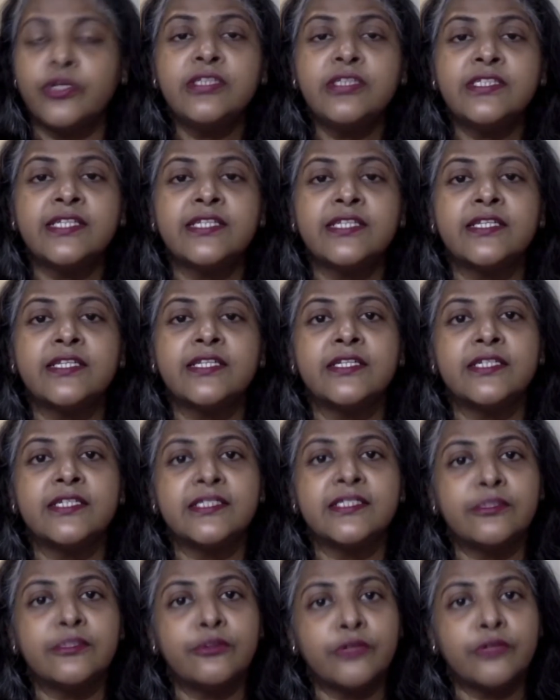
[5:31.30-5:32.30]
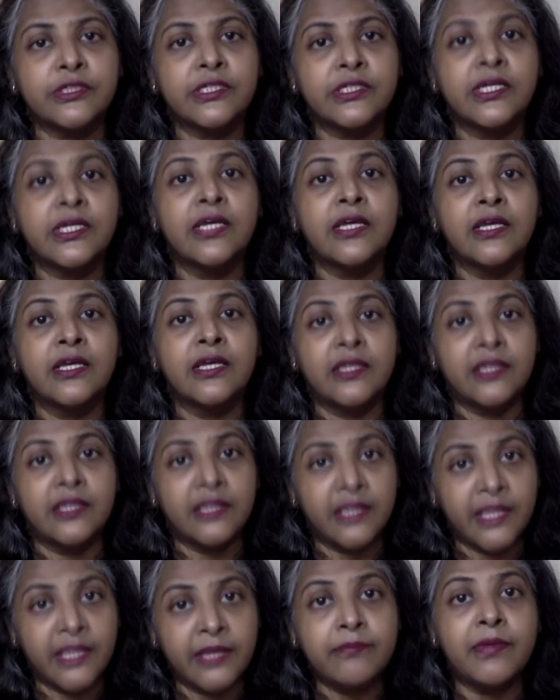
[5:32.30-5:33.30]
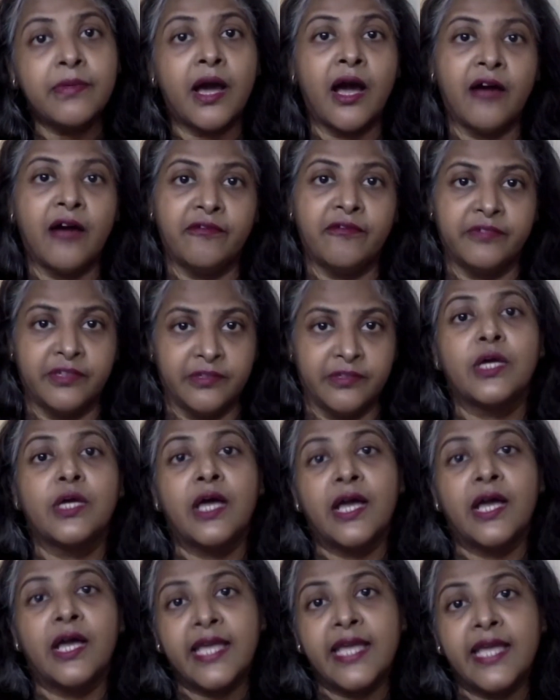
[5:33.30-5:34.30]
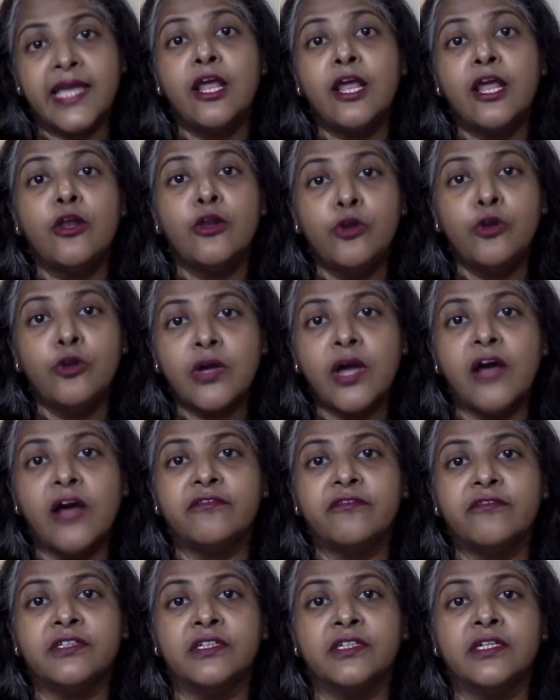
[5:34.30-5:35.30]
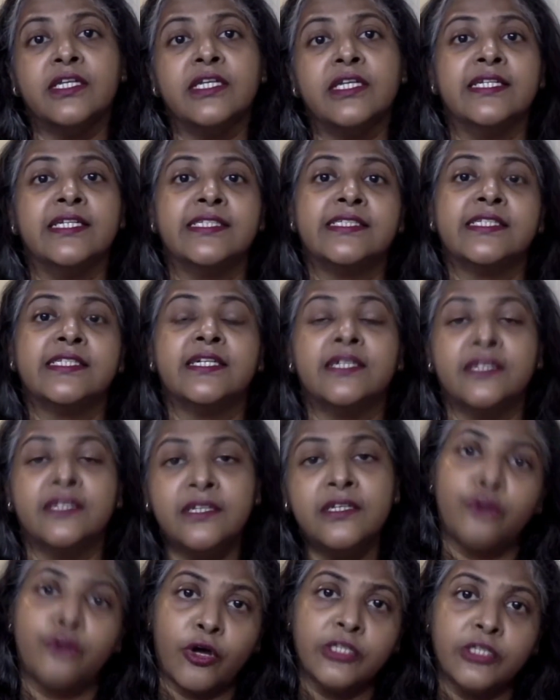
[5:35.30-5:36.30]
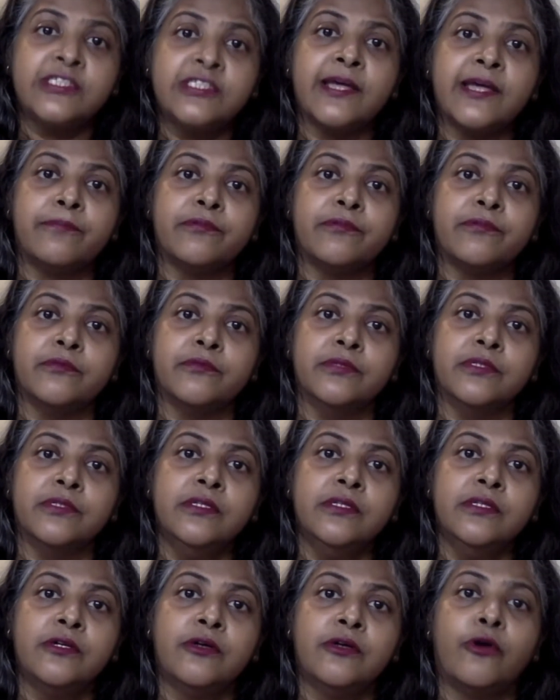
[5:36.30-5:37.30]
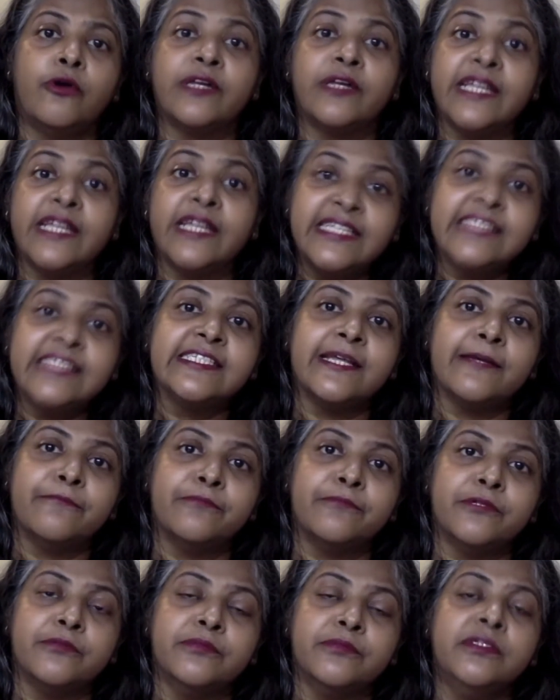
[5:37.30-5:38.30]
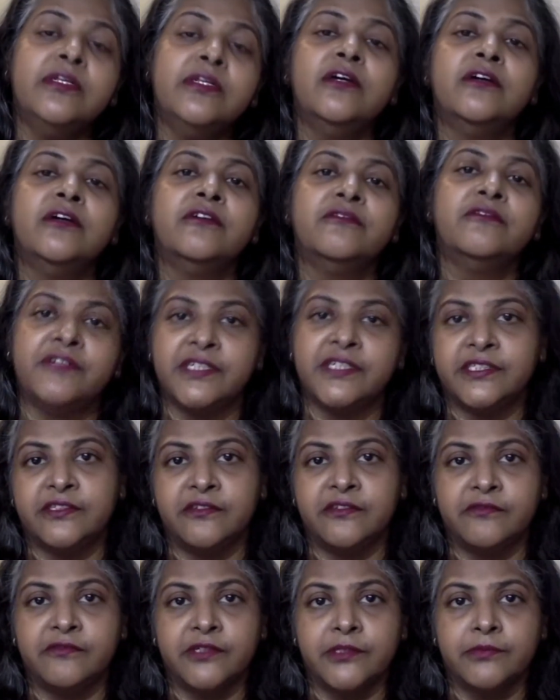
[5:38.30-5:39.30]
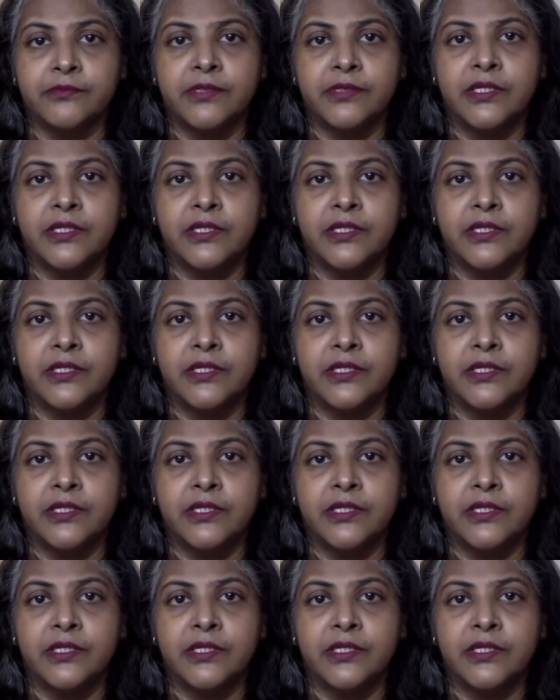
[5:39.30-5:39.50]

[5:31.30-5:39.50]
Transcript: say the nurse looks him after. Again, look after is a non-separable or inseparable phrasal verb.